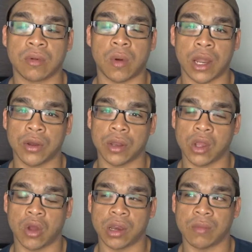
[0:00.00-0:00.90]
quite
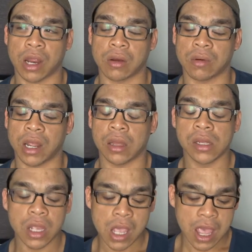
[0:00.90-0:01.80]
early on in my career.
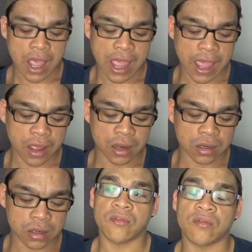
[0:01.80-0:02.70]
And